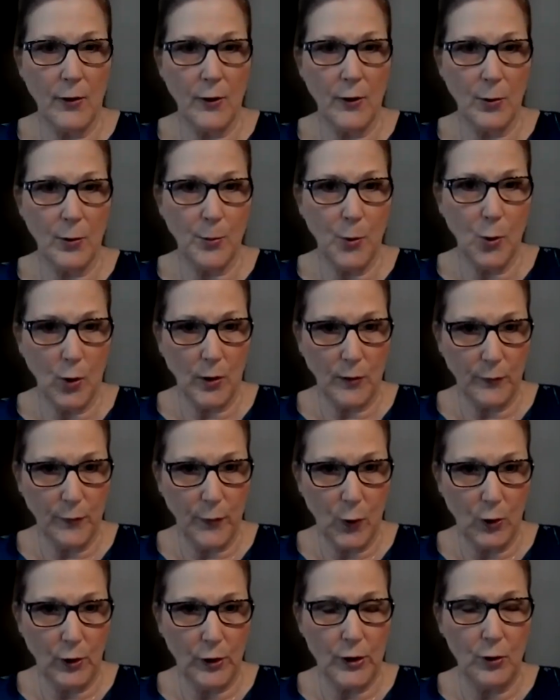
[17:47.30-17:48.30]
other
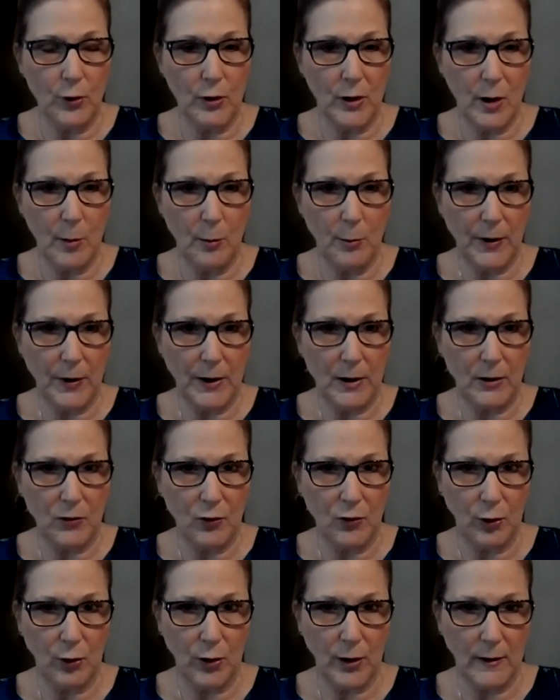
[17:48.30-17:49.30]
portfolio companies
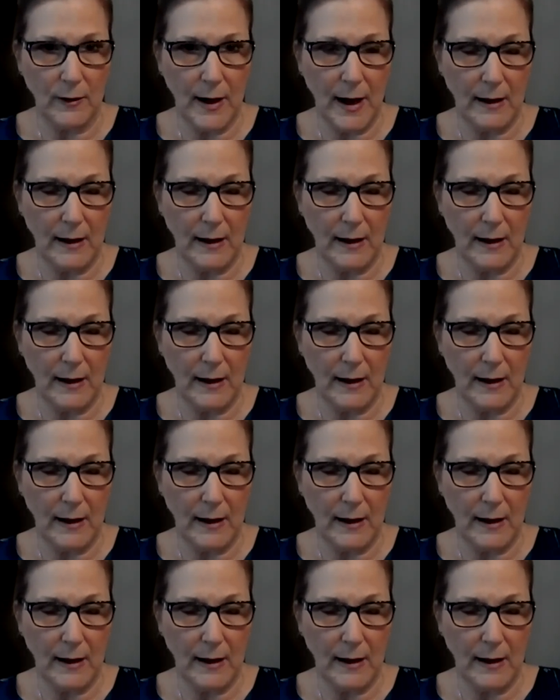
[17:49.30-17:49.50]
during